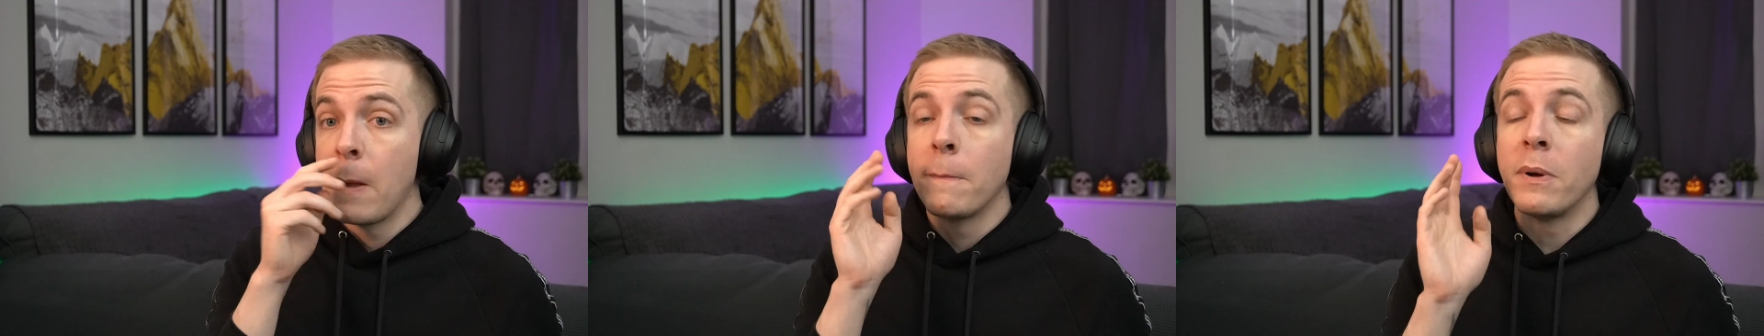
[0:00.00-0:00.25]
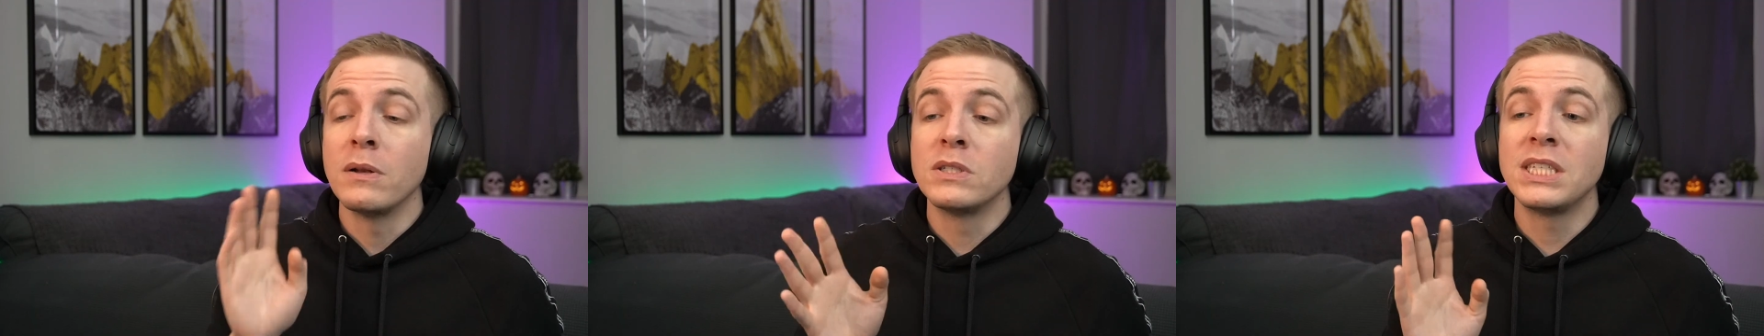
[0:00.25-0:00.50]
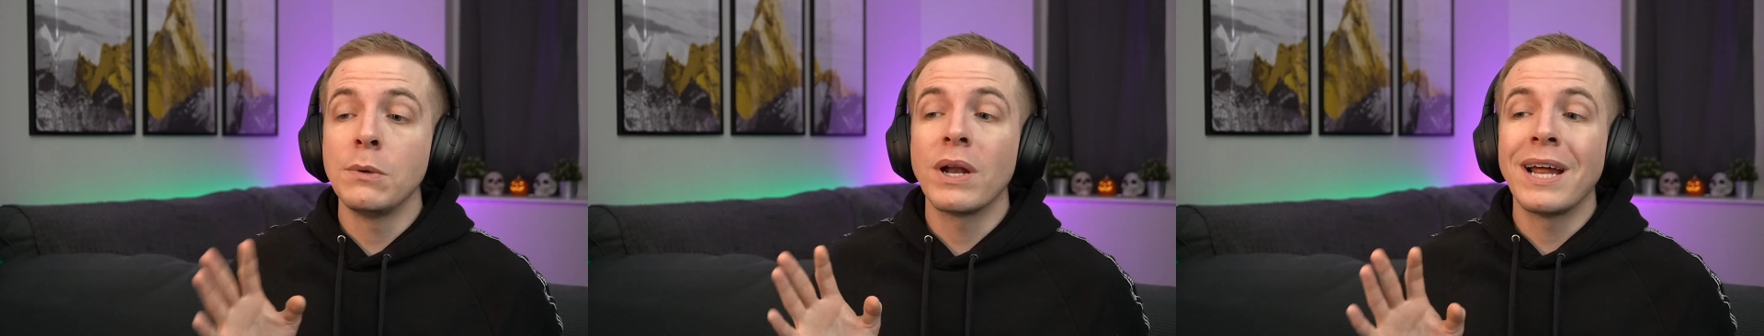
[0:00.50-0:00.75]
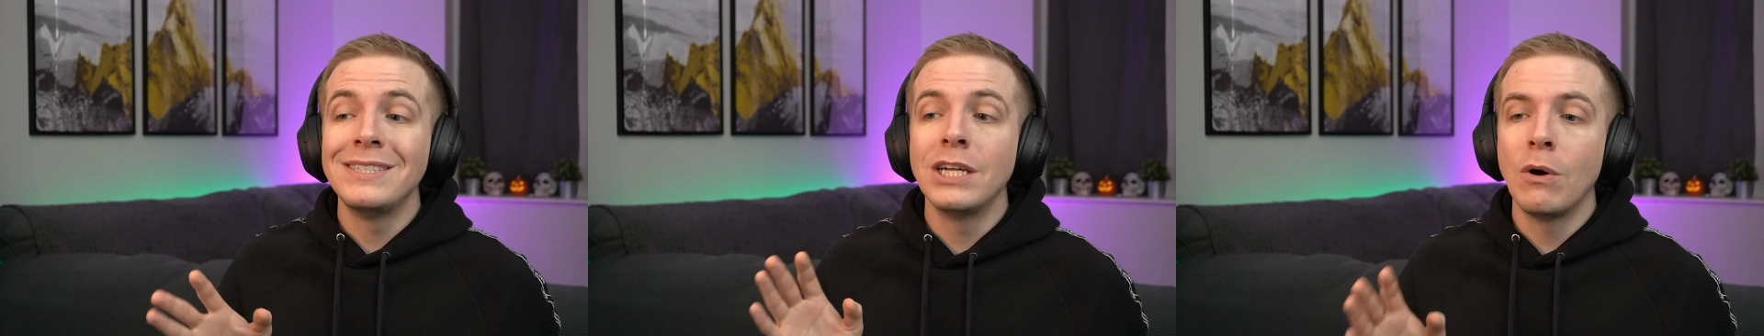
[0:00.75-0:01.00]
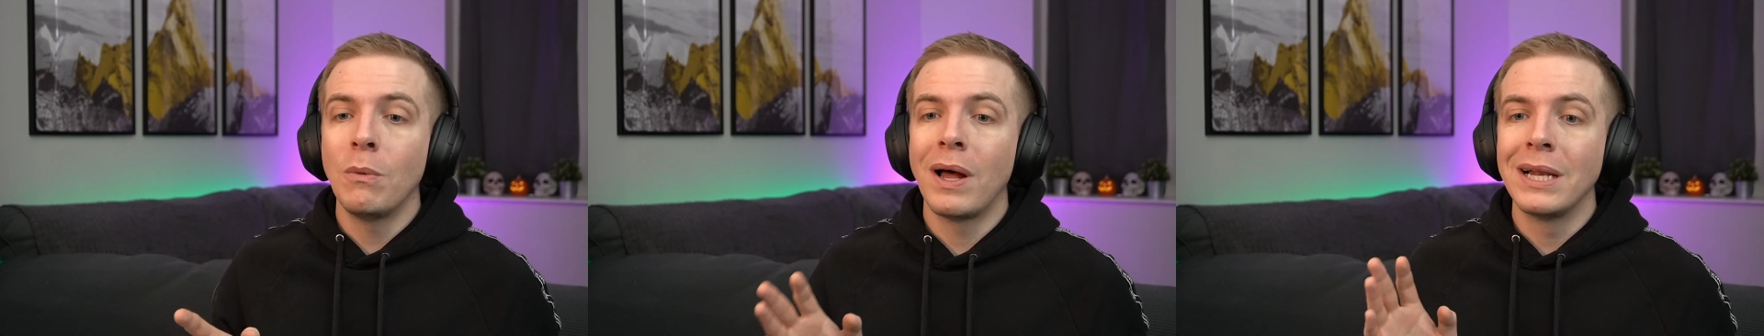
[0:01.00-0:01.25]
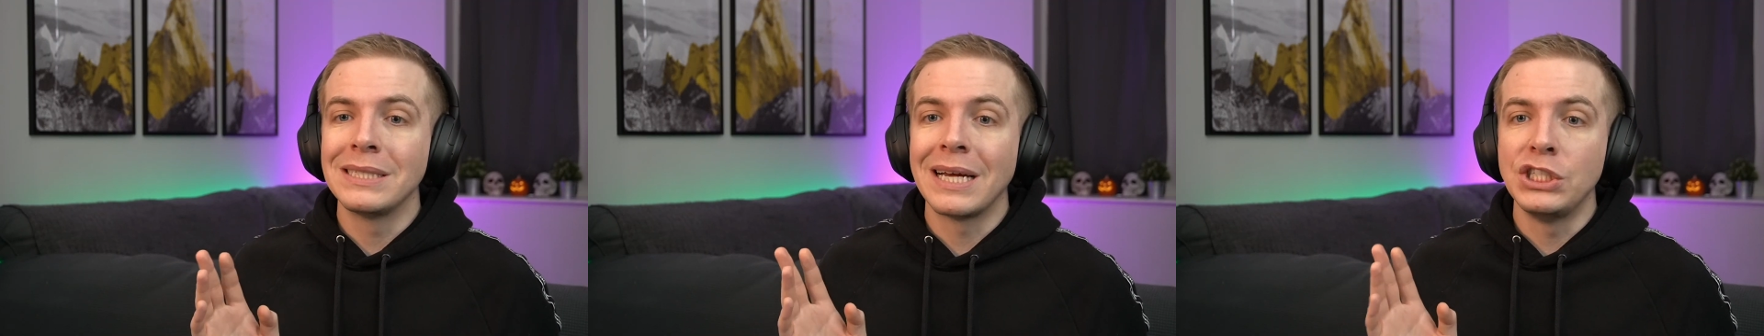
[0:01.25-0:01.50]
But see, what I don't want
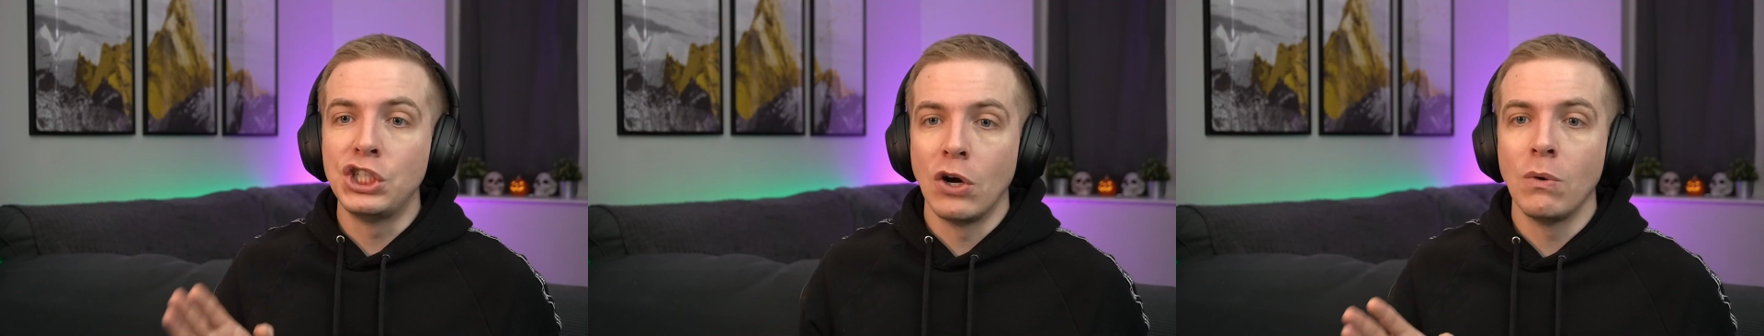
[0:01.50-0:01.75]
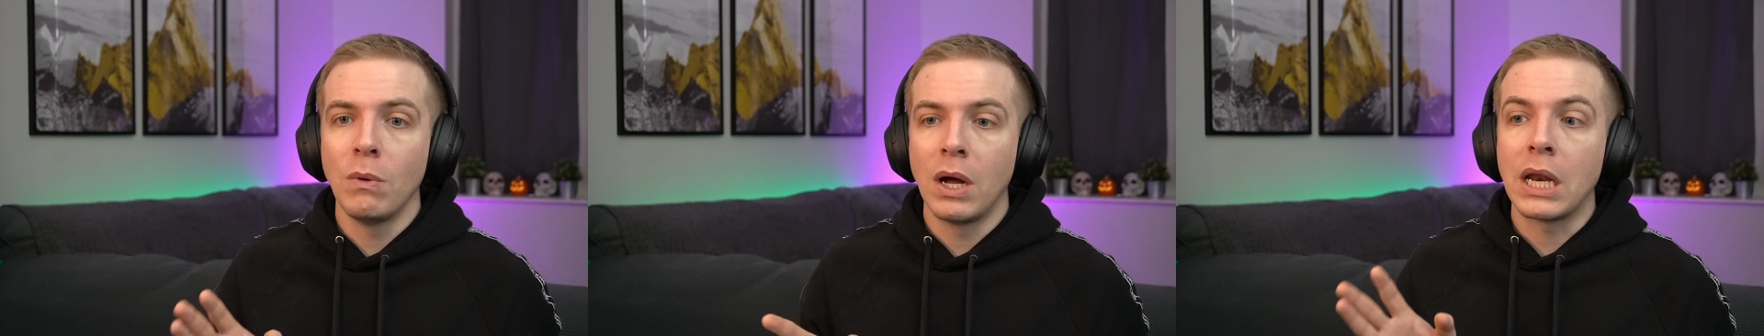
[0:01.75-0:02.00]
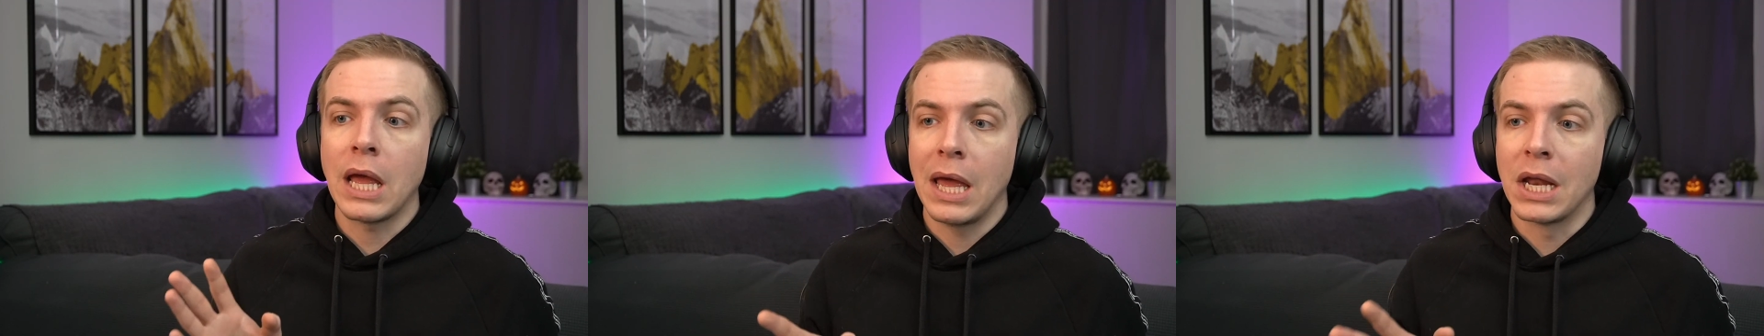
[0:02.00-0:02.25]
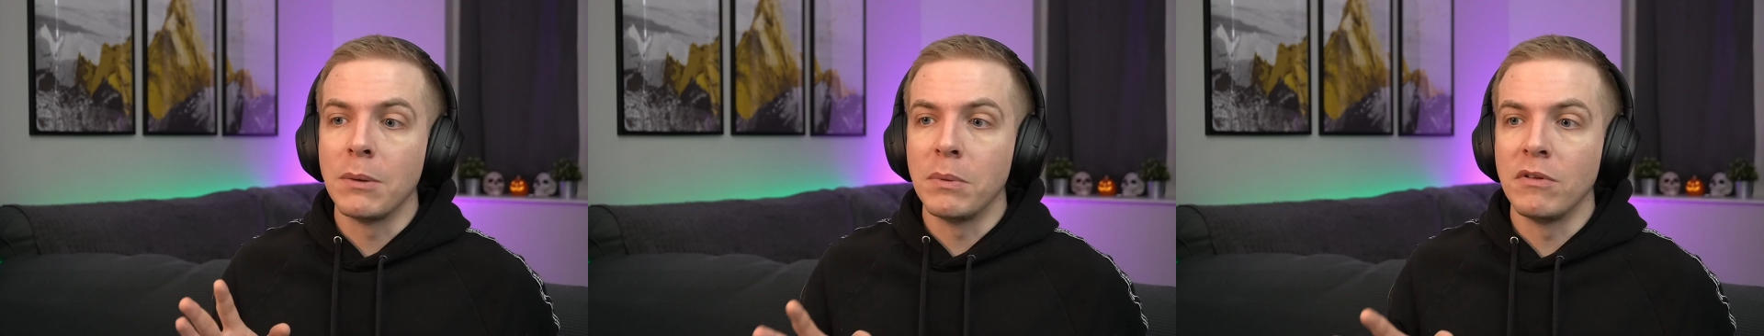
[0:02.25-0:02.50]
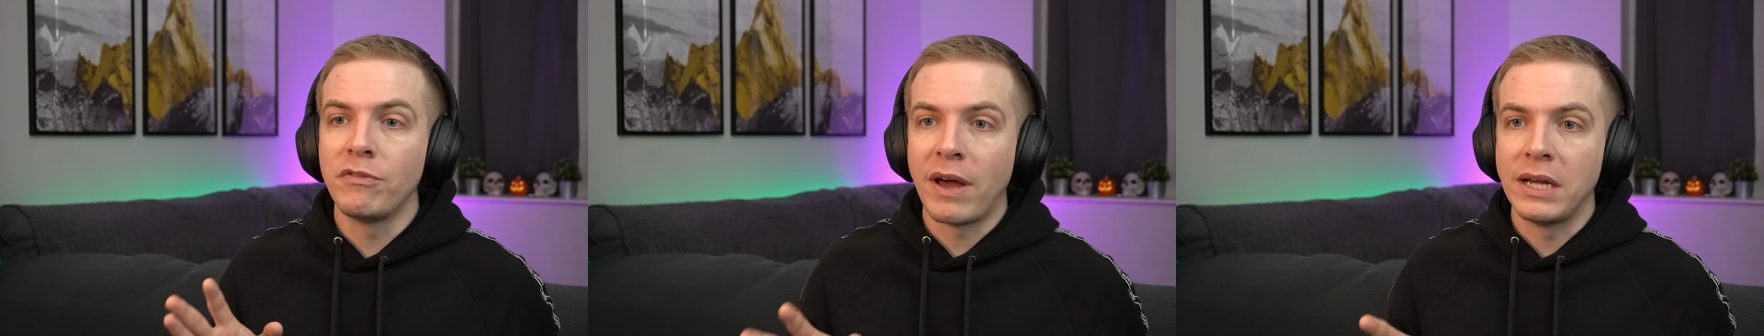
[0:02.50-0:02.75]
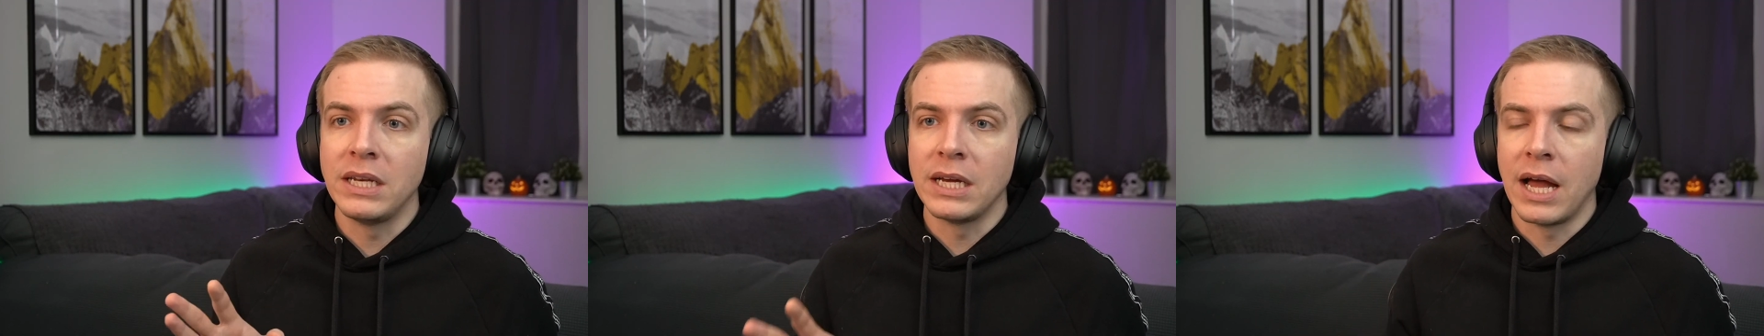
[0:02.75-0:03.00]
is I don't want Hannibal
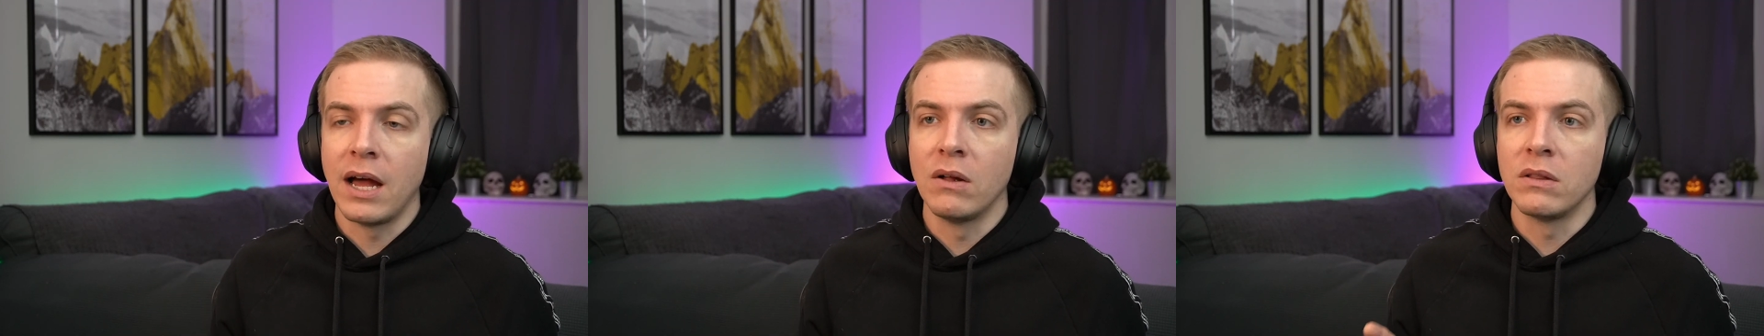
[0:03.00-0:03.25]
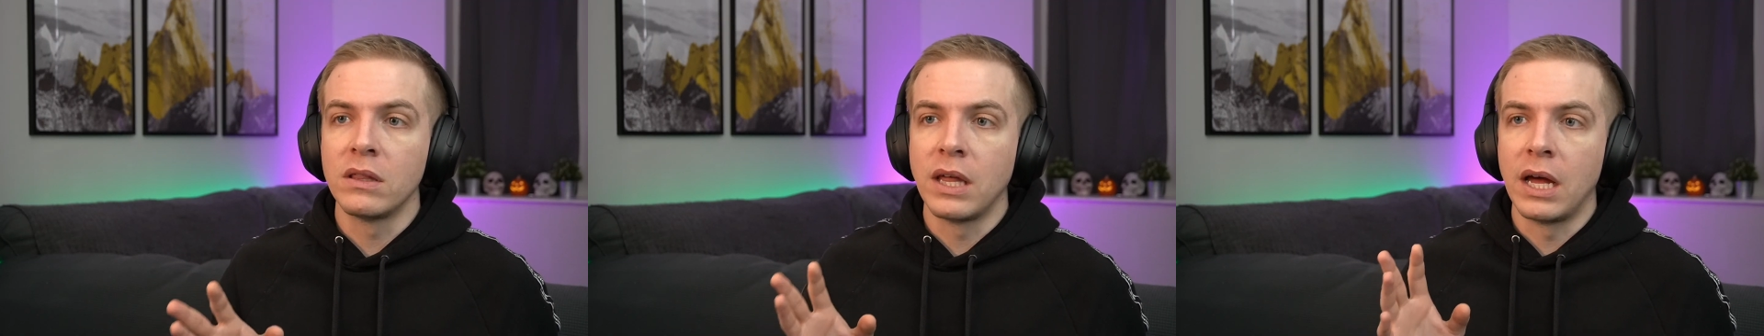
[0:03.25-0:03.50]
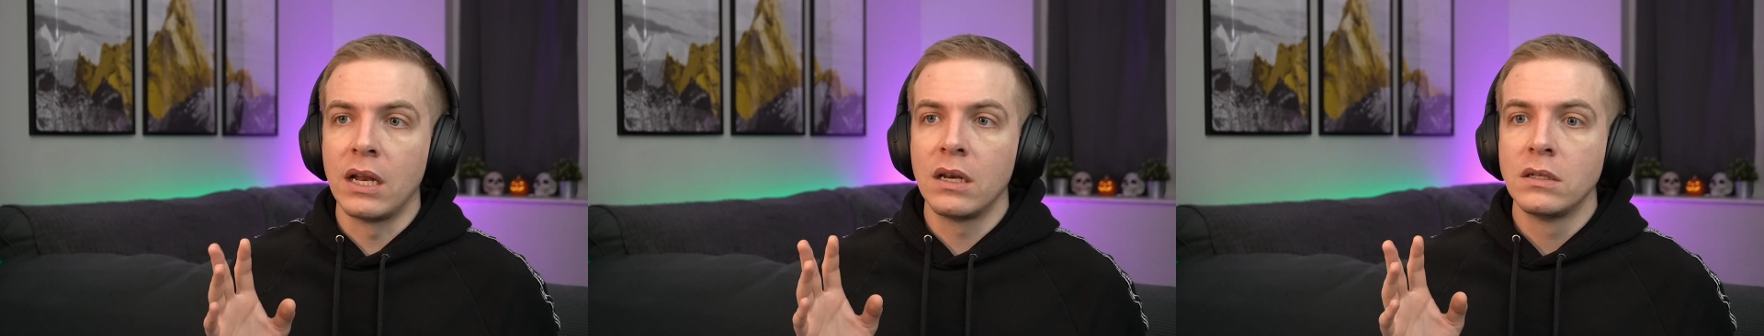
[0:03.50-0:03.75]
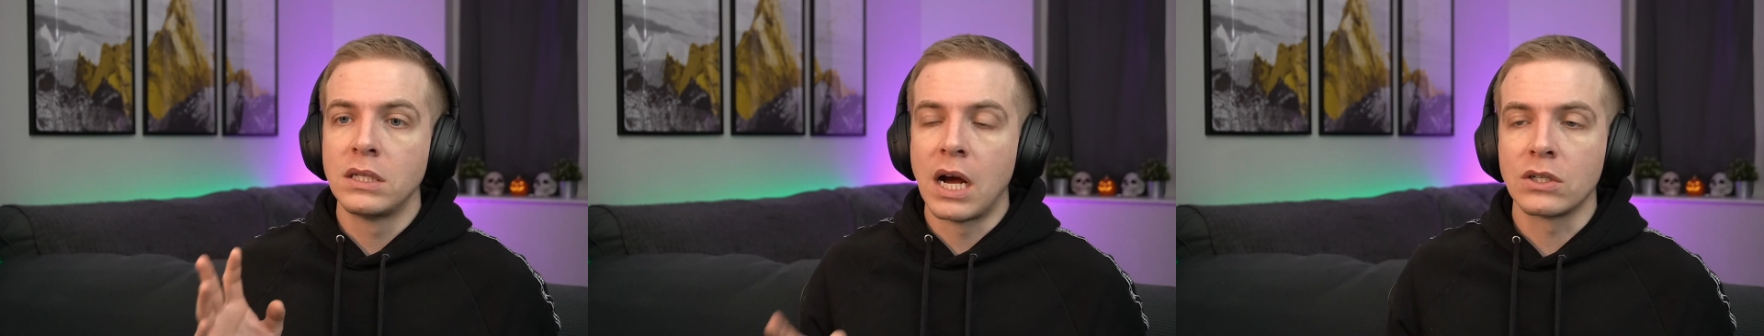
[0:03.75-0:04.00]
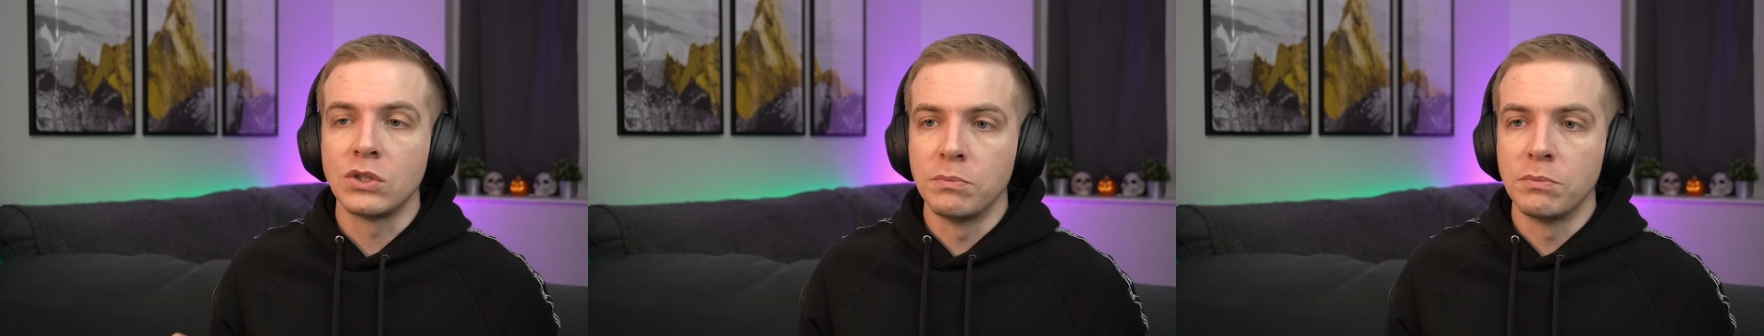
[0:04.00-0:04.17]
finding out that Dr.